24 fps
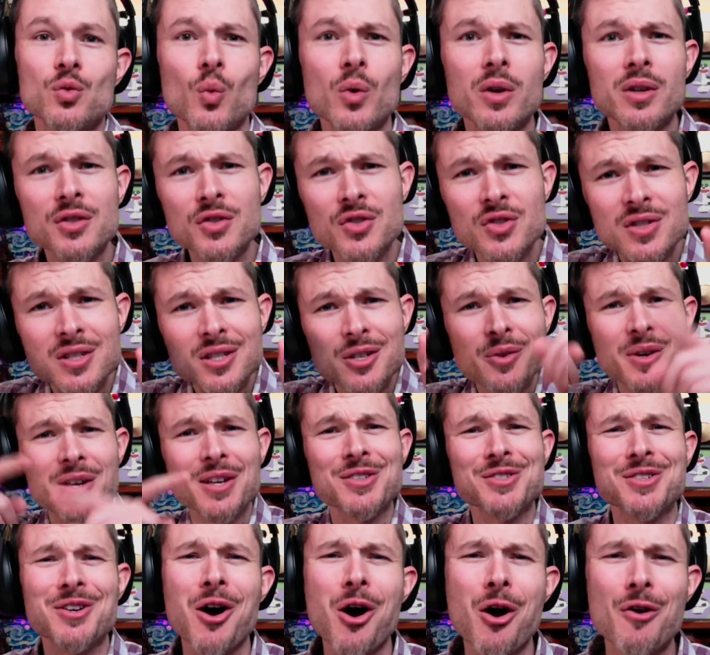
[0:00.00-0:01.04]
when a
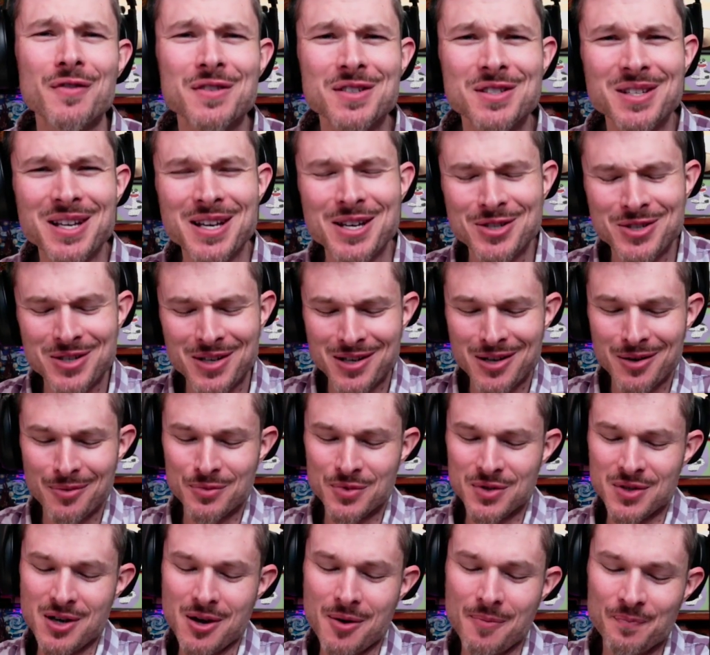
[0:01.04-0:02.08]
serious conversation
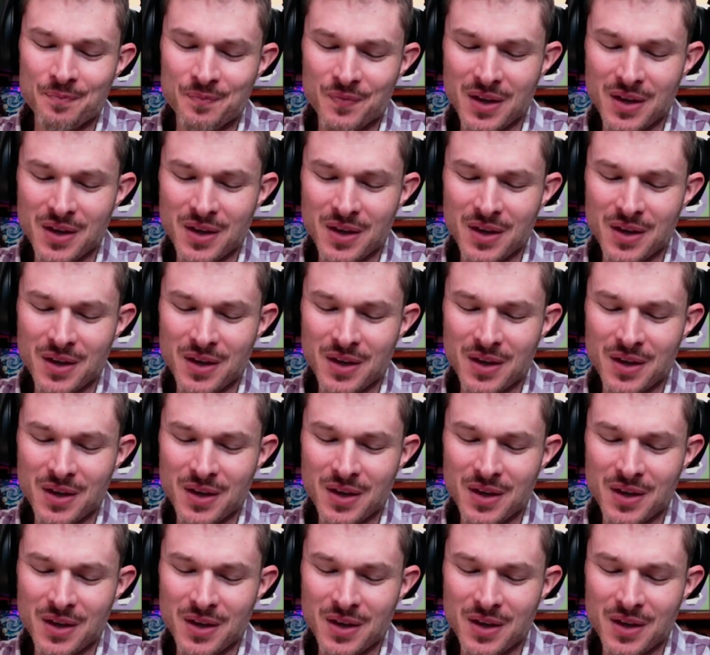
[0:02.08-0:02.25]
comes up.